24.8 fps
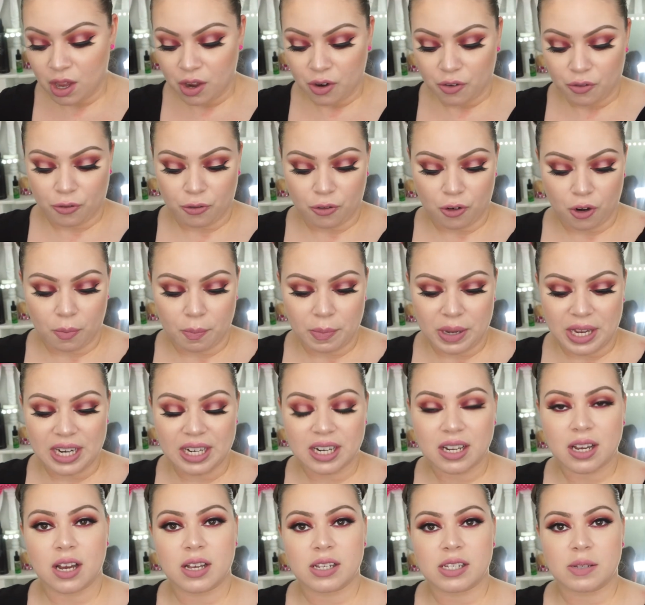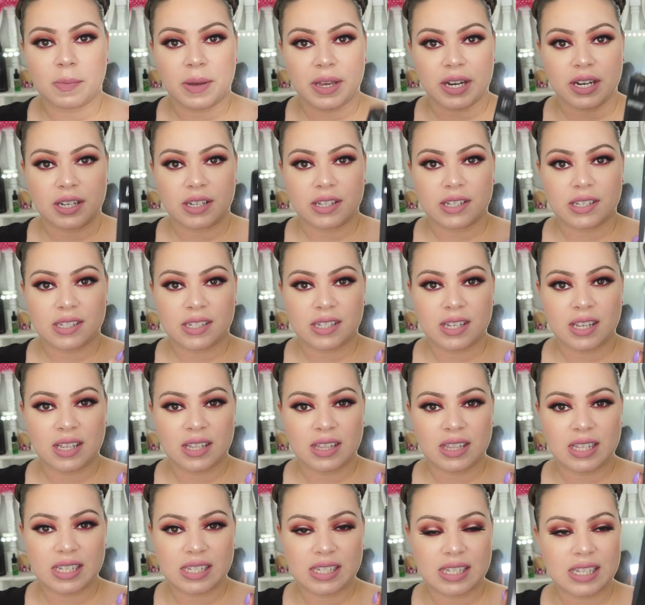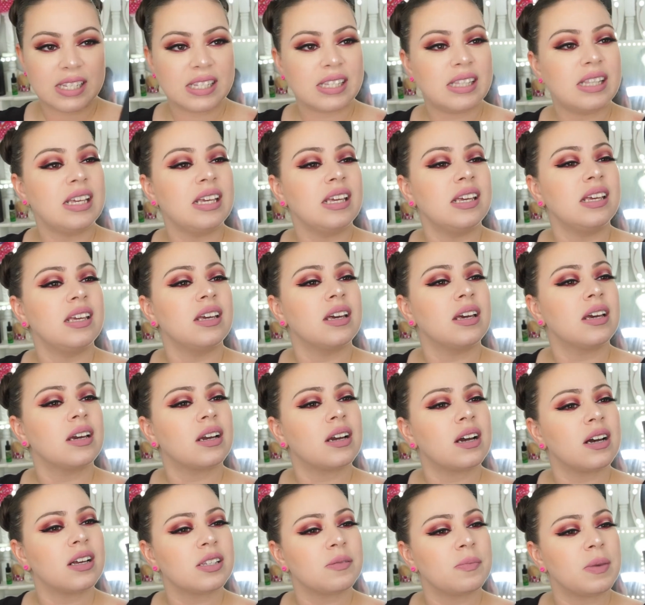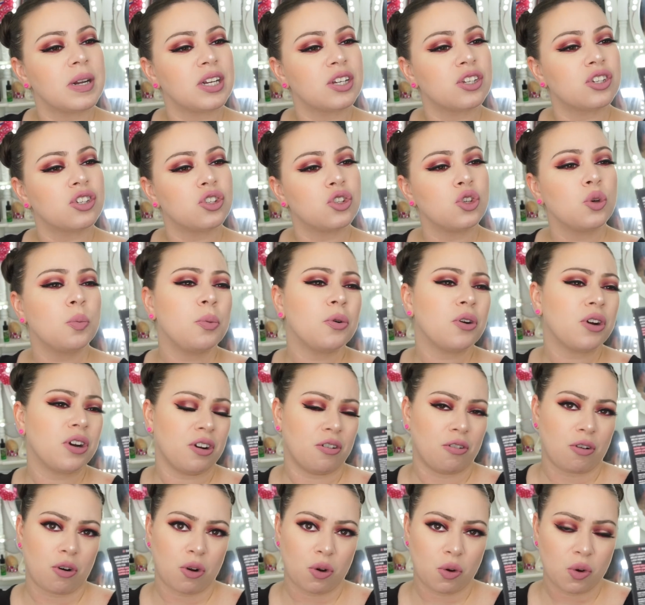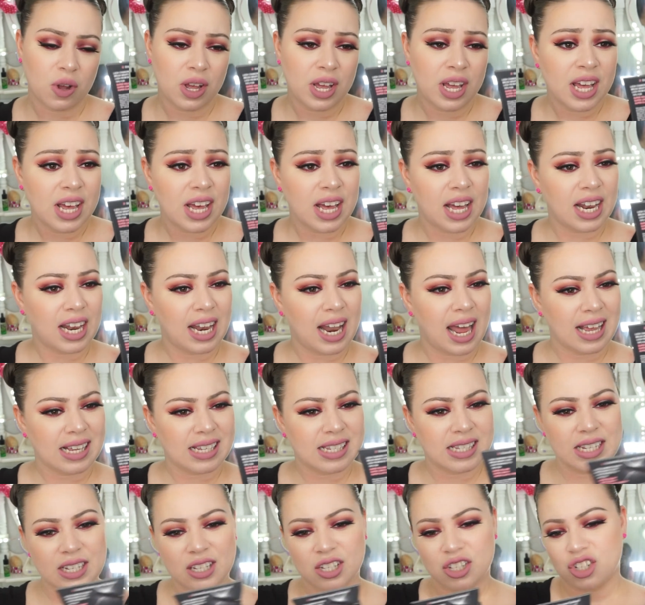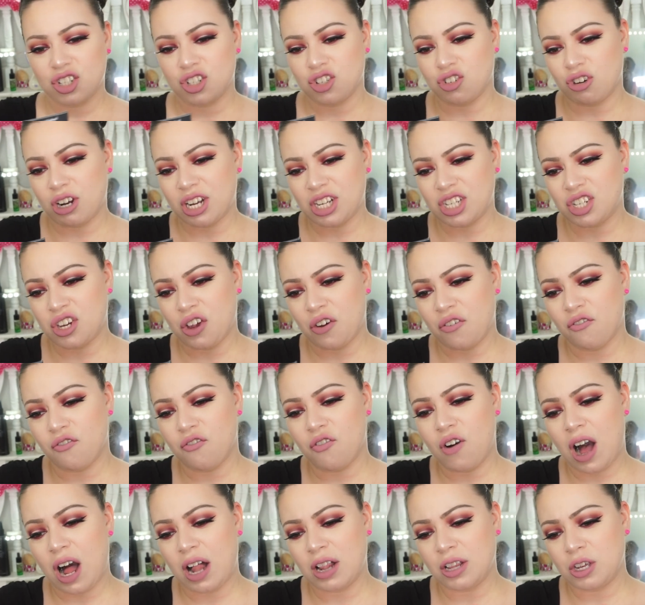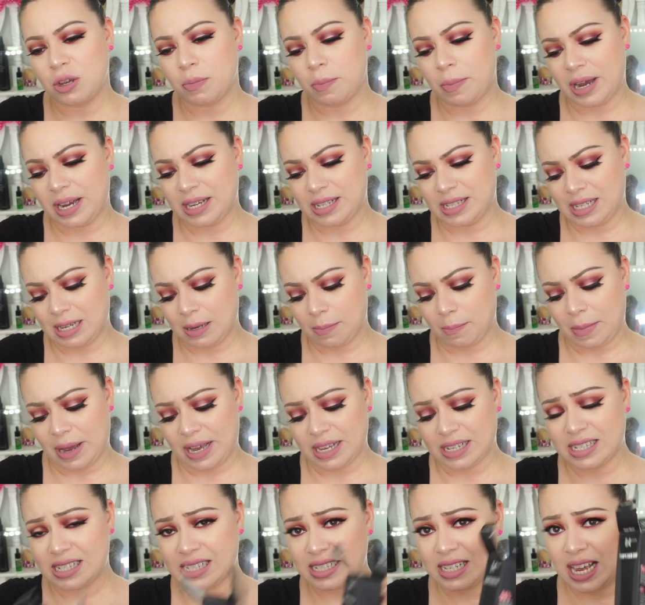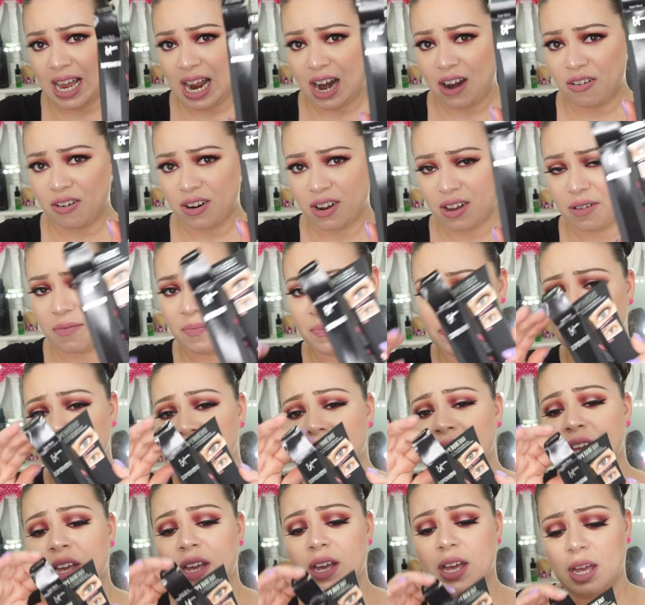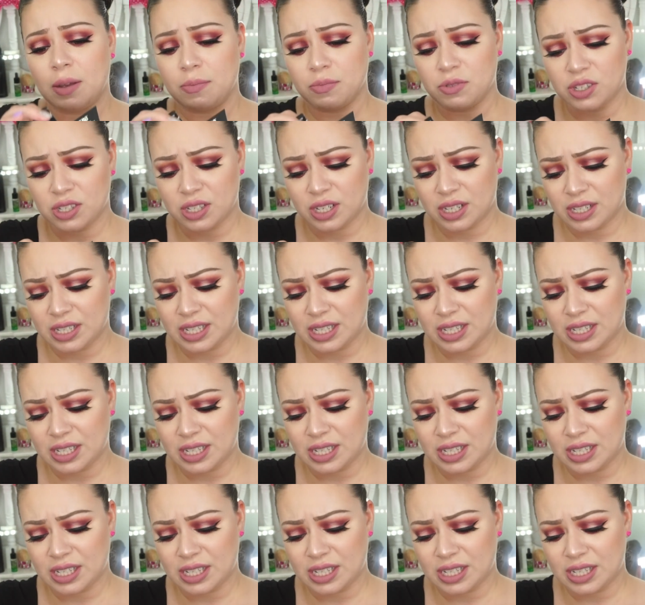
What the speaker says: from IT Cosmetics. This is the IT Cosmetics Superhero Elastic Stretch Volumizing Mascara. I'm just going to